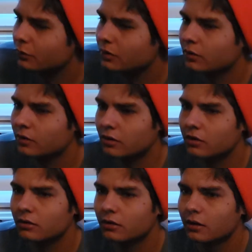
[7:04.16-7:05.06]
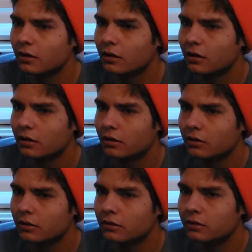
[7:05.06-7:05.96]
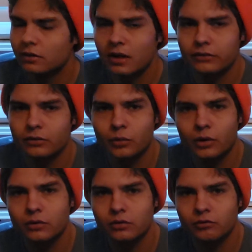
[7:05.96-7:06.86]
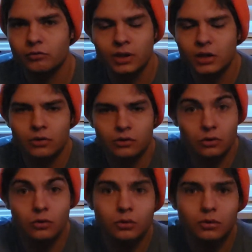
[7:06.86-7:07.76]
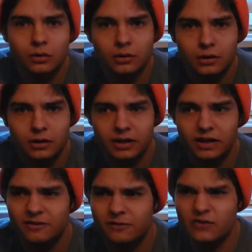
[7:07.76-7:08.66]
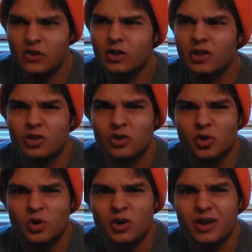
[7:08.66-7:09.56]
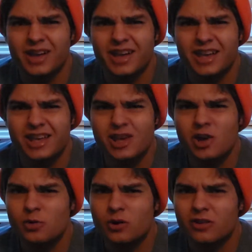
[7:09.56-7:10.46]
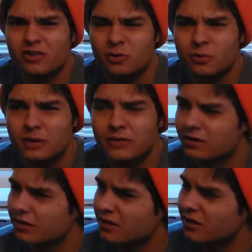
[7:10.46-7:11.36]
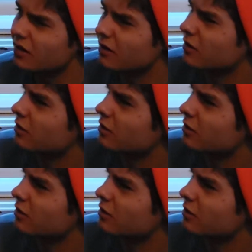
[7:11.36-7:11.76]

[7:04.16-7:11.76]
window exists, then does it have an awareness of me or you? Can it feel us or hear us or even see us?